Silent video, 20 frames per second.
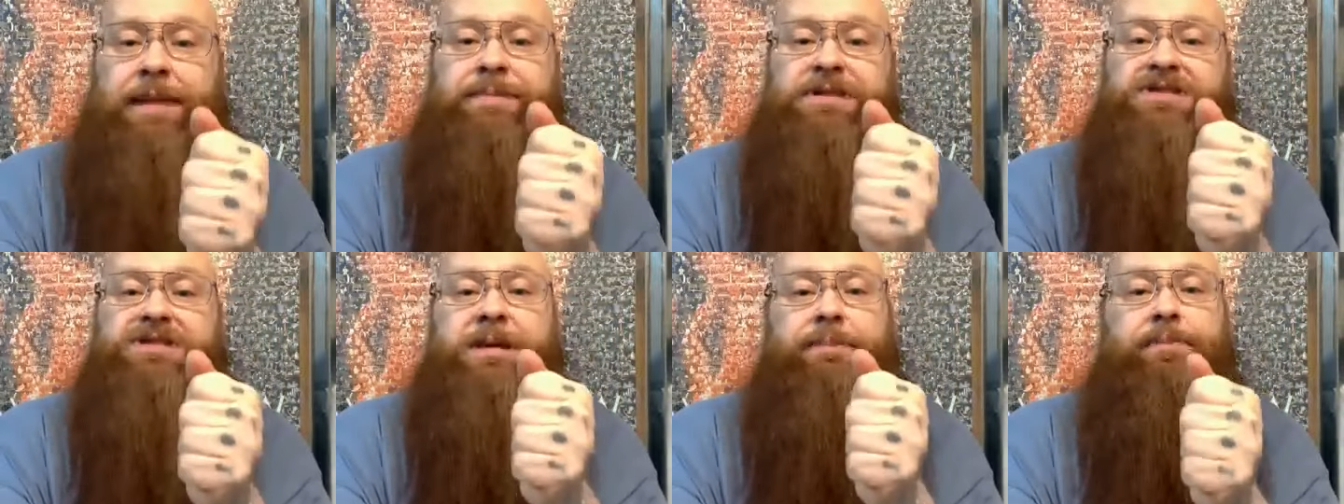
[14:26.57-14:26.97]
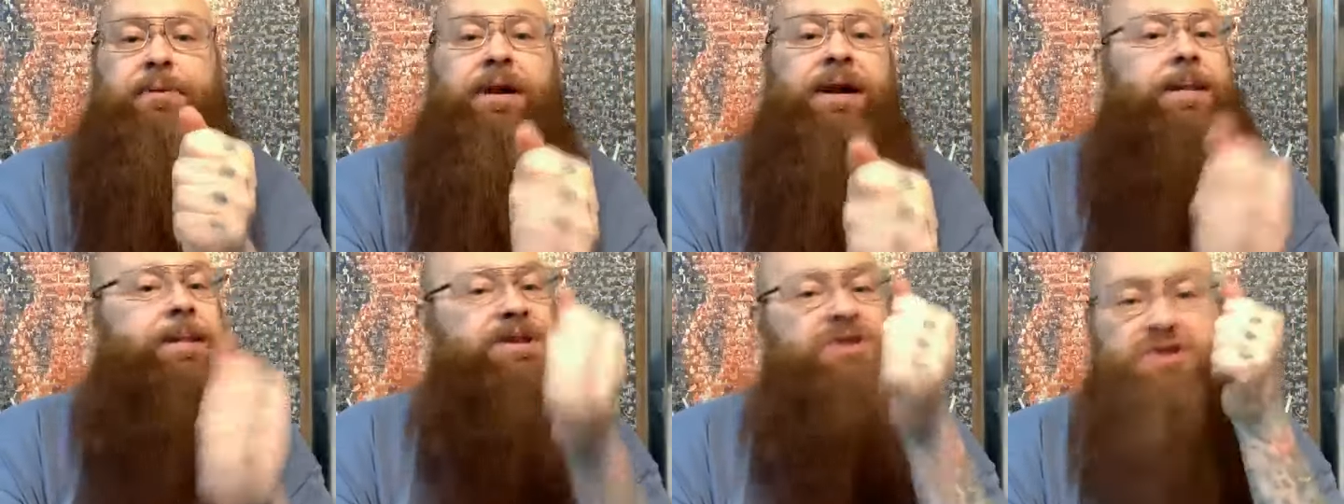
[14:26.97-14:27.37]

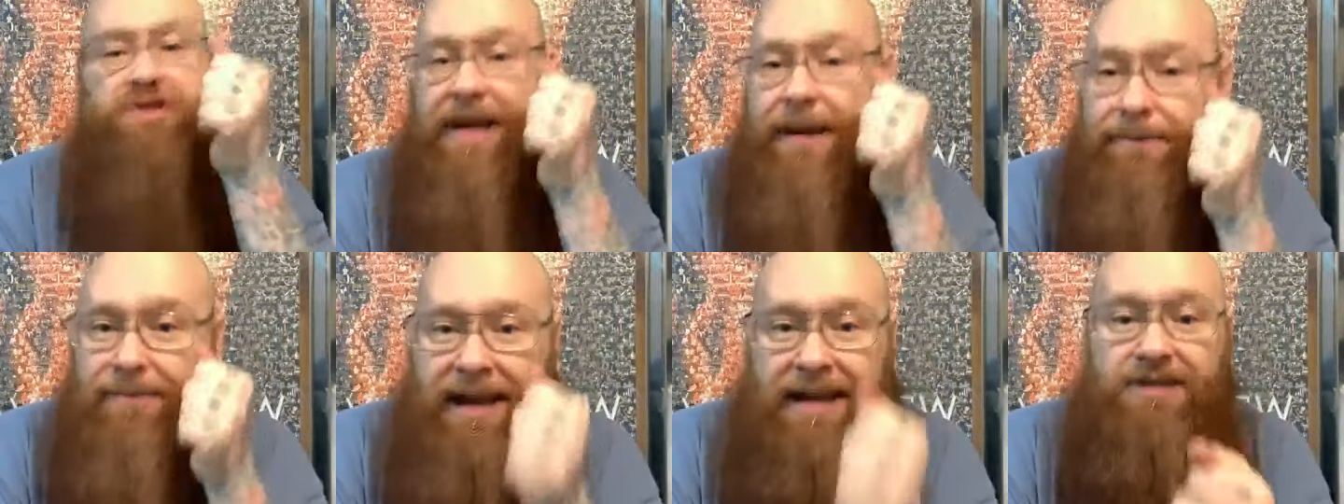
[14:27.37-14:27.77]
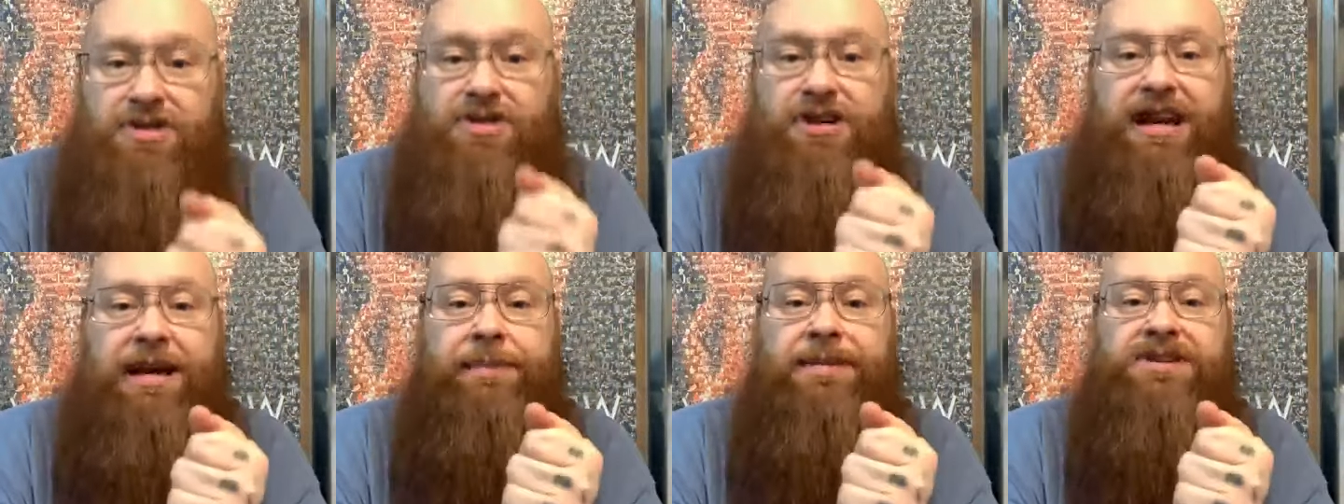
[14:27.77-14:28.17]
separated, the sheep nation are
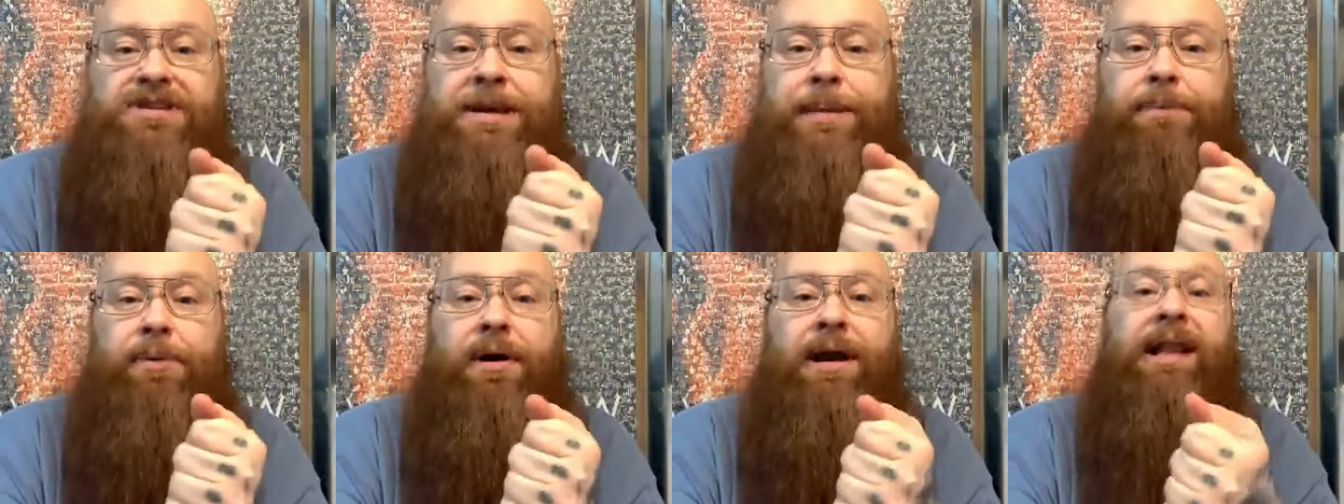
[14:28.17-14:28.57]
going to be separated,